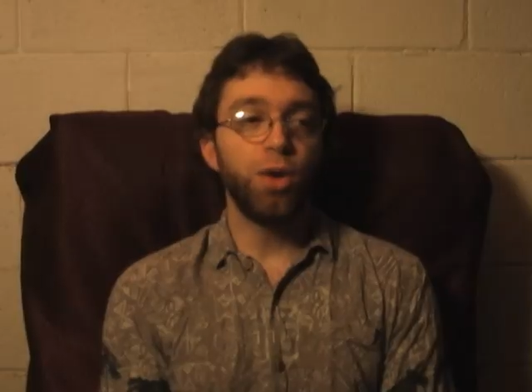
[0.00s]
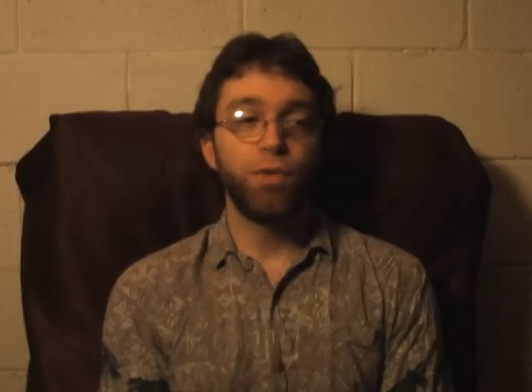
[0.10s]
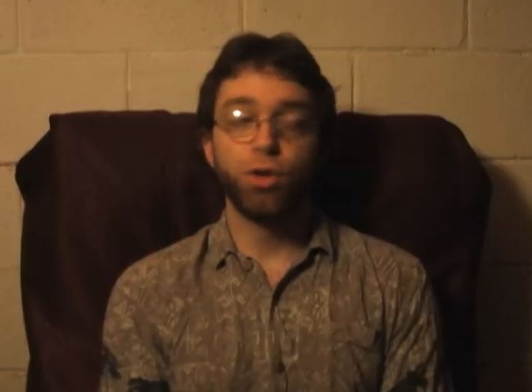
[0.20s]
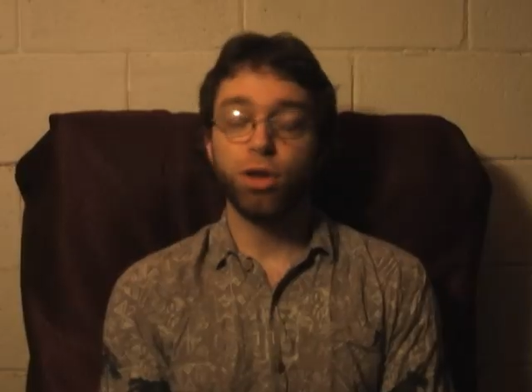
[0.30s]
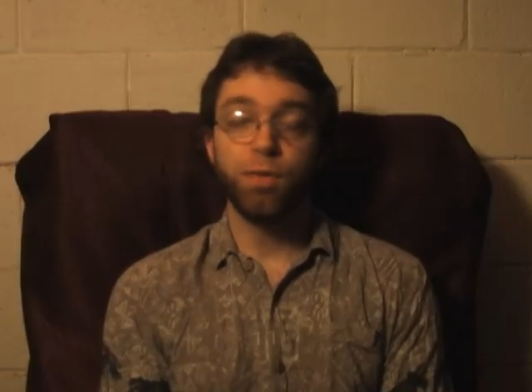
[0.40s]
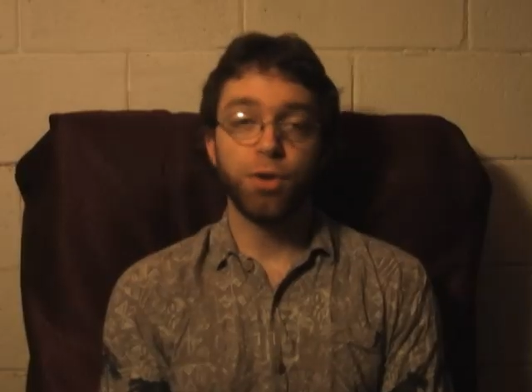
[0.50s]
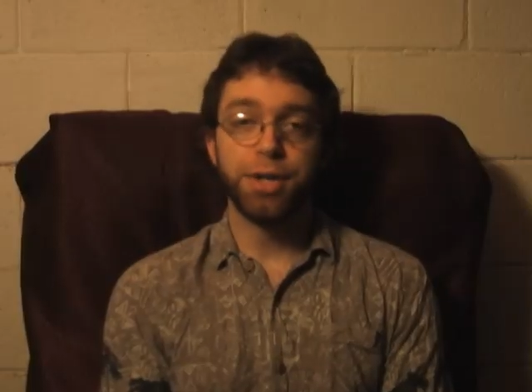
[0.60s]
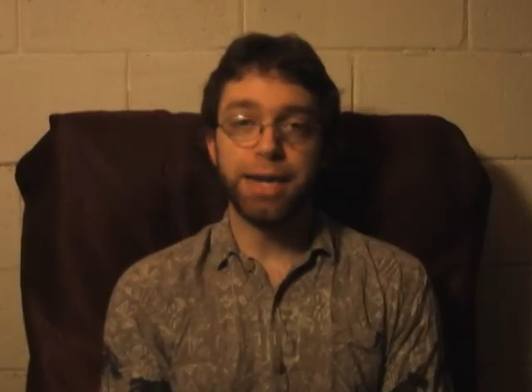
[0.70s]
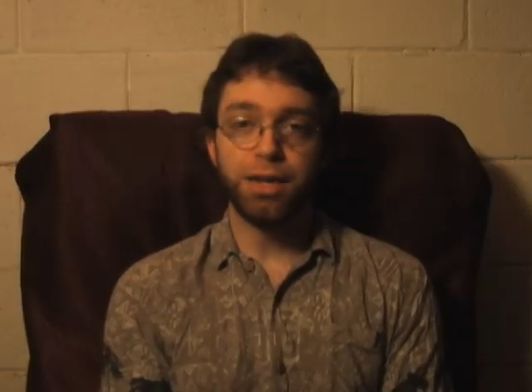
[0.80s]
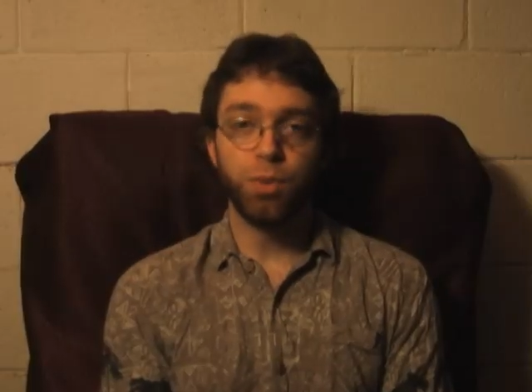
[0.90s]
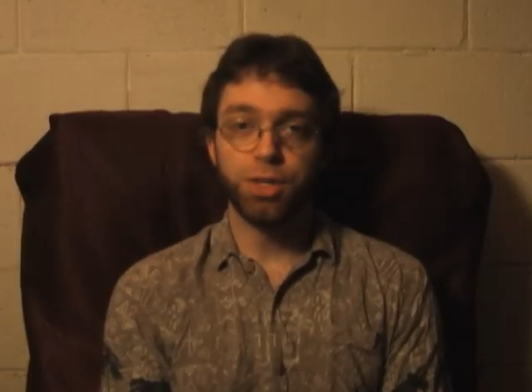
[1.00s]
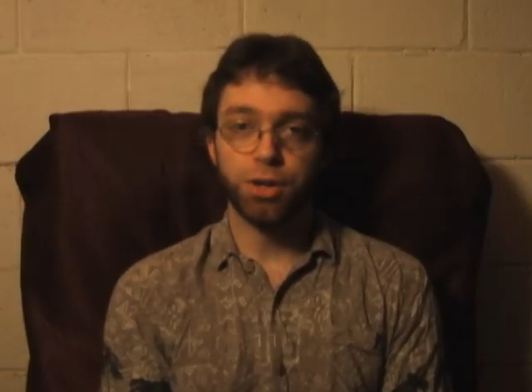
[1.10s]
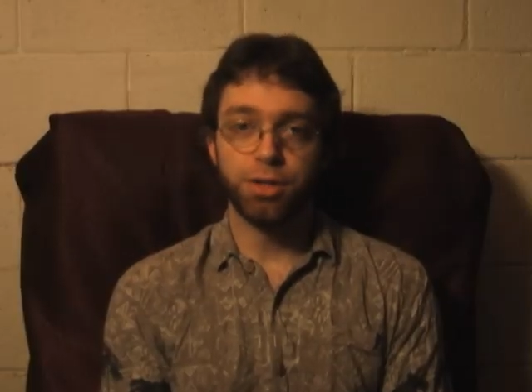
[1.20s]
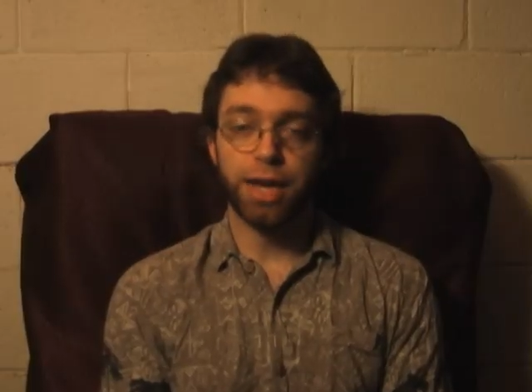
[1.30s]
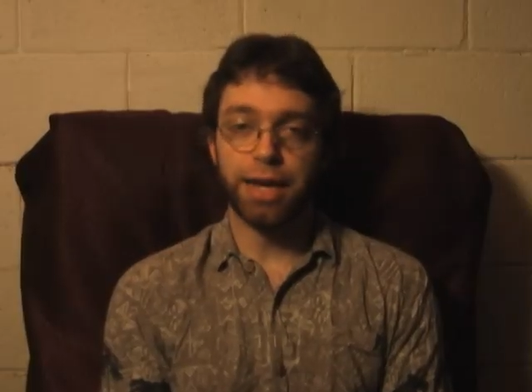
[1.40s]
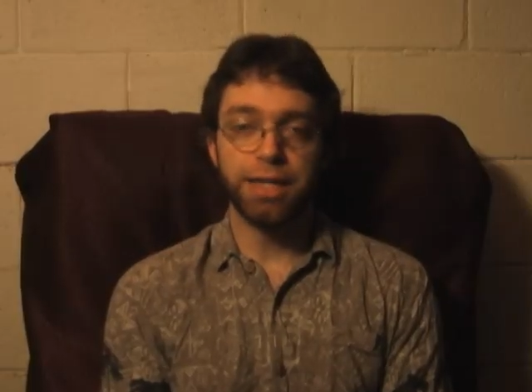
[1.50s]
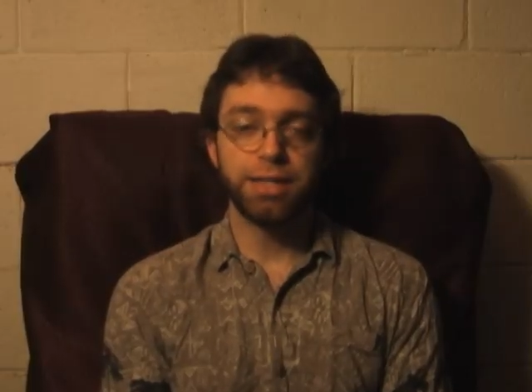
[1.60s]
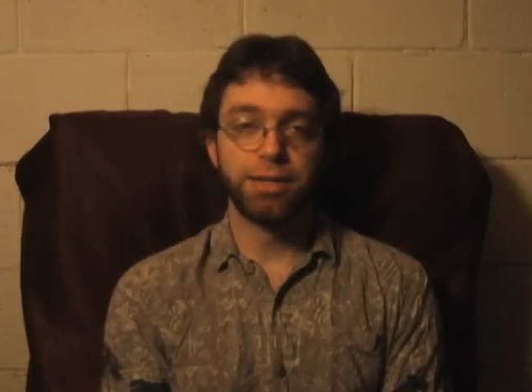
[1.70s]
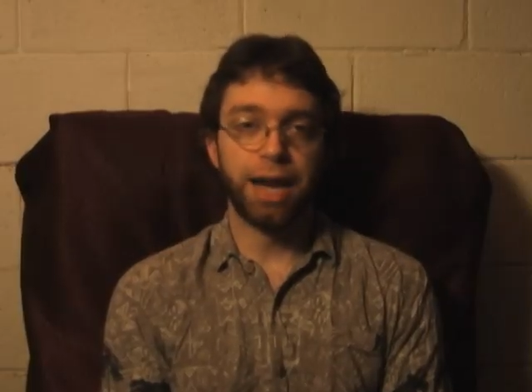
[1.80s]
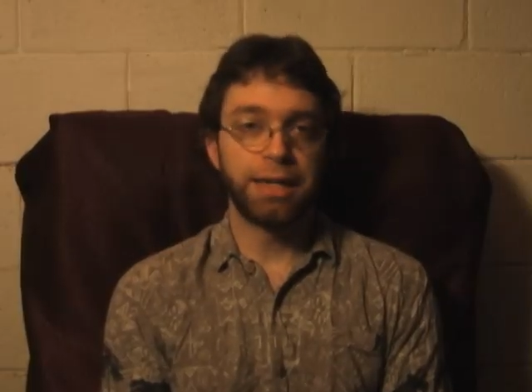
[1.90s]
if you're looking for naked wizards, I
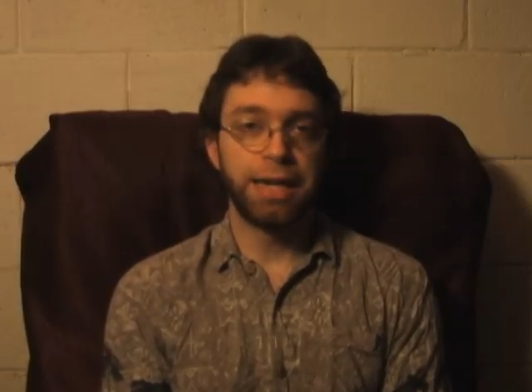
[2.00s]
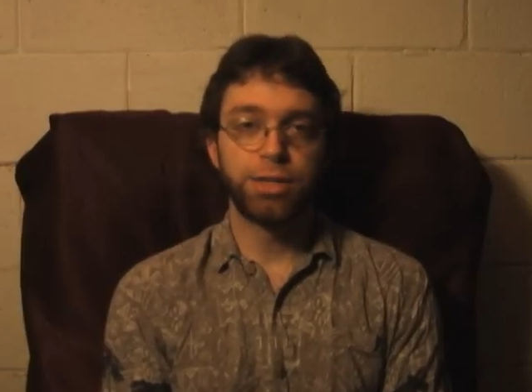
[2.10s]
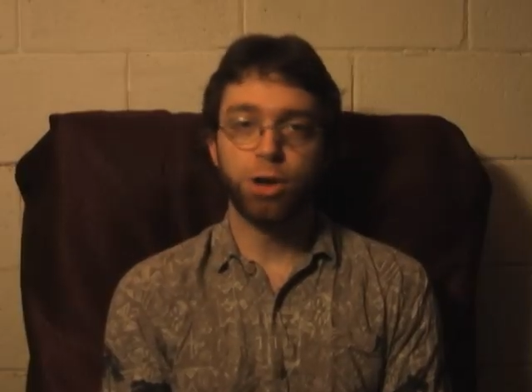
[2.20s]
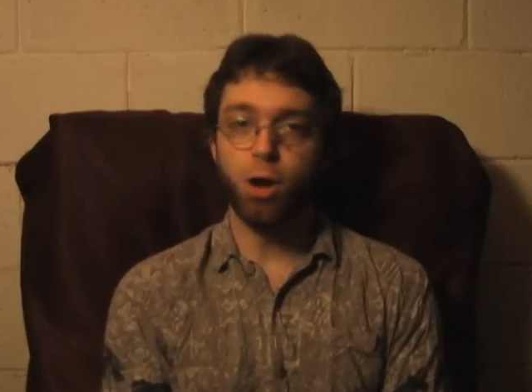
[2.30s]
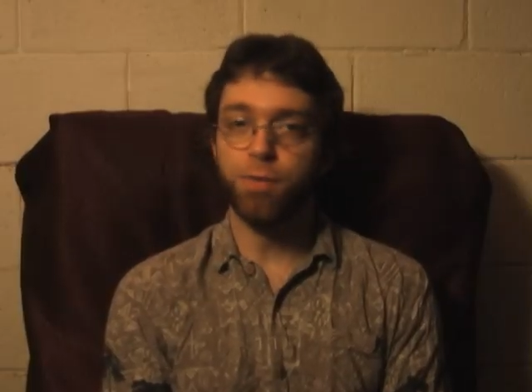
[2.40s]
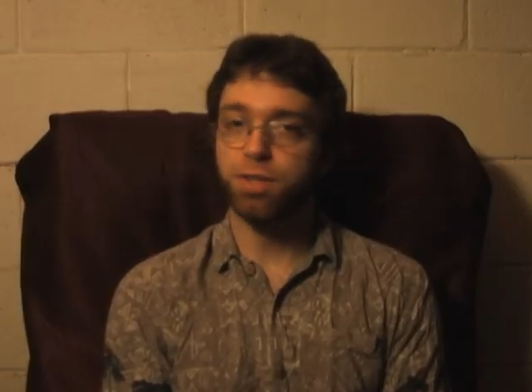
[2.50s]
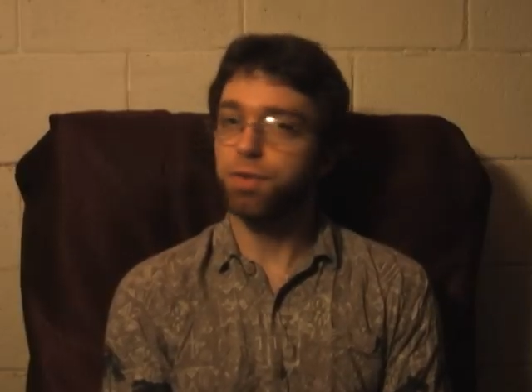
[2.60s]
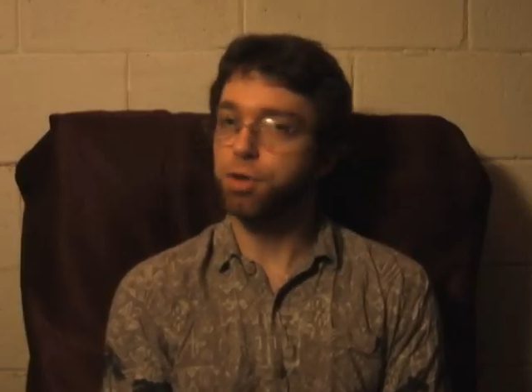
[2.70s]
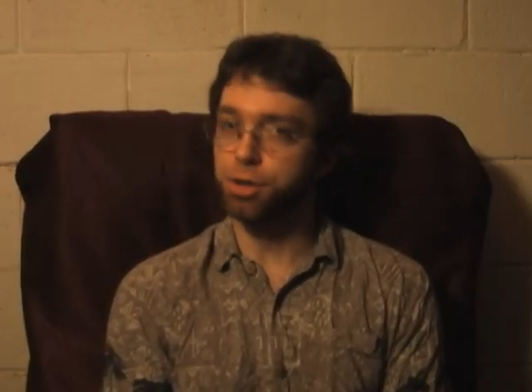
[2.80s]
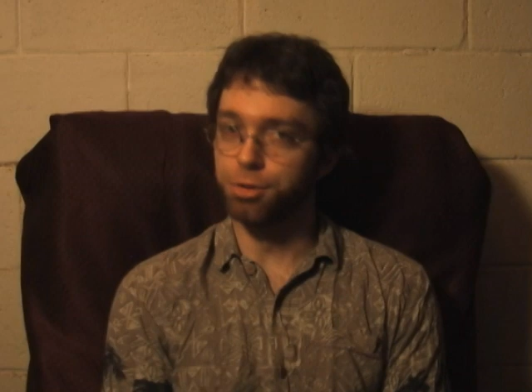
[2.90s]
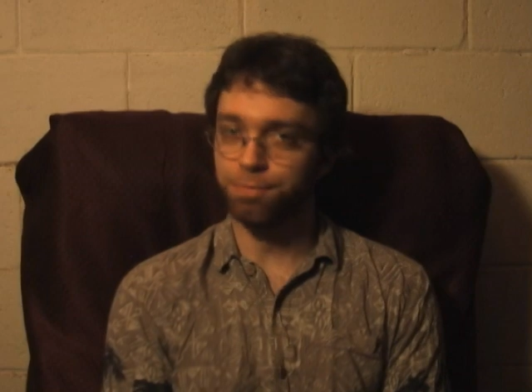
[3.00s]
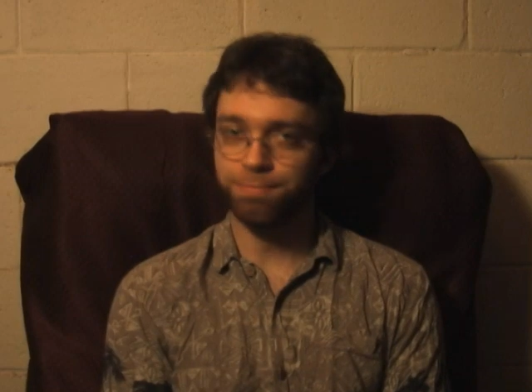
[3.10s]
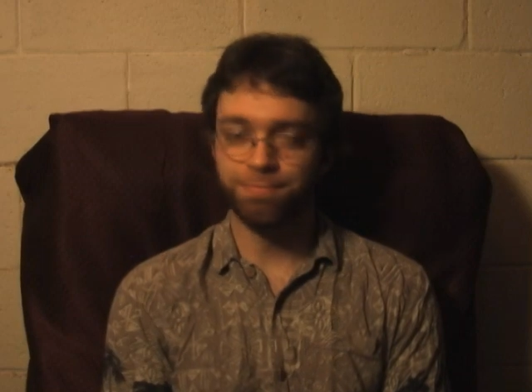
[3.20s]
guess Dante's Cove is for you.